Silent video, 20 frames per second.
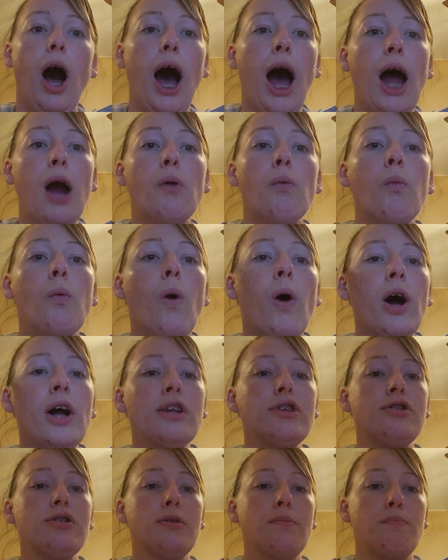I
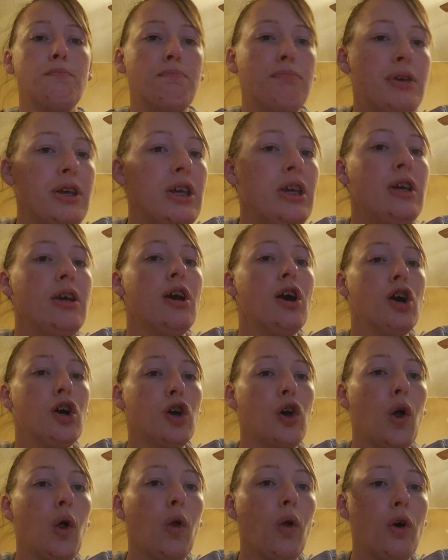want to be
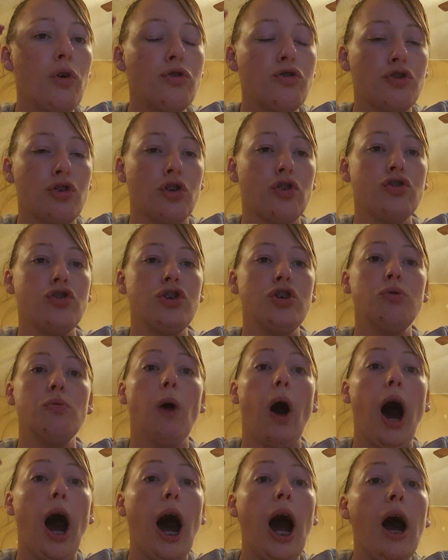closer to you.
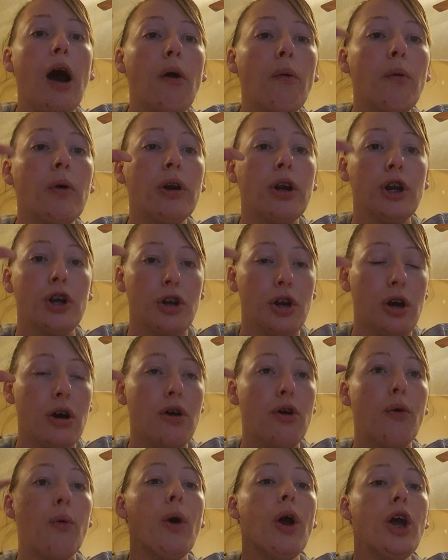I want to
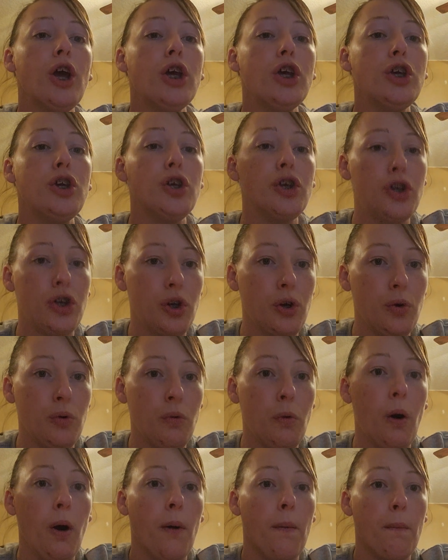know
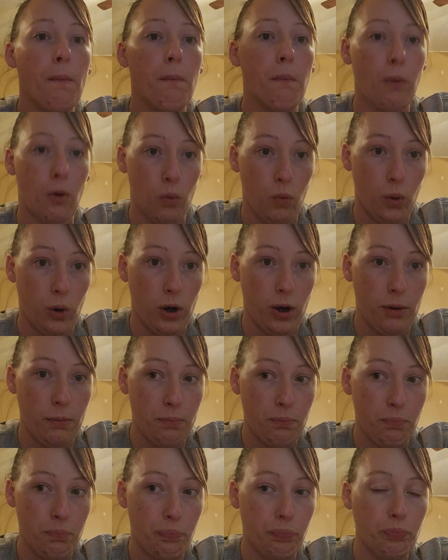you more.
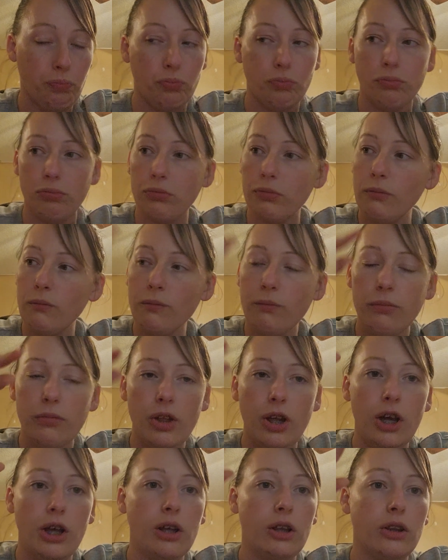
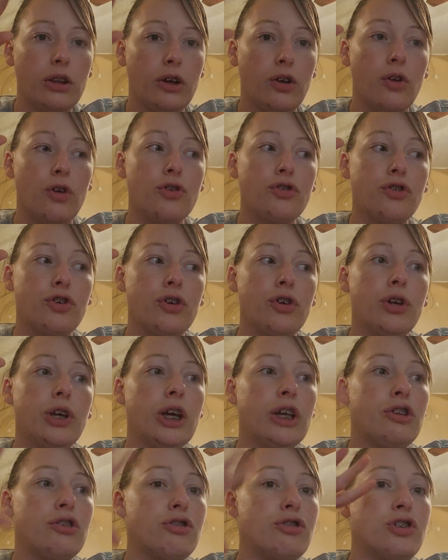The closer you
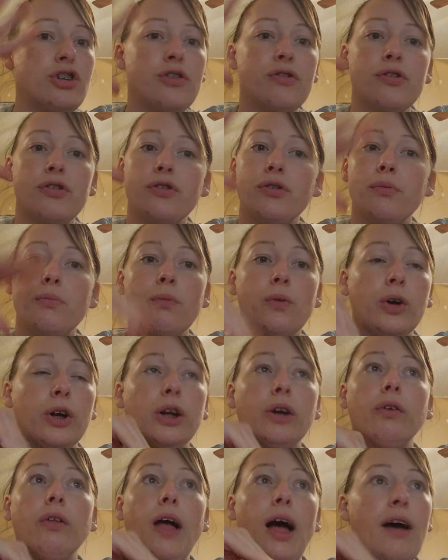get to Jesus, the more
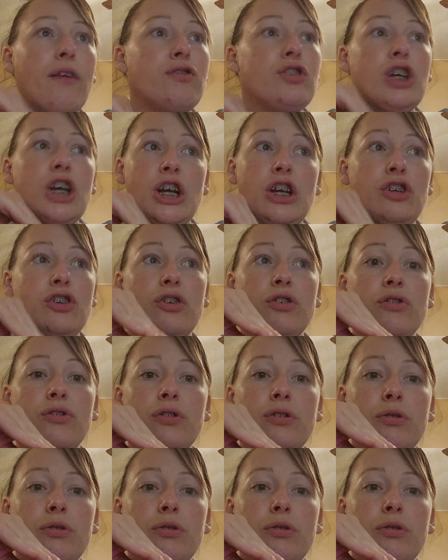your life changes.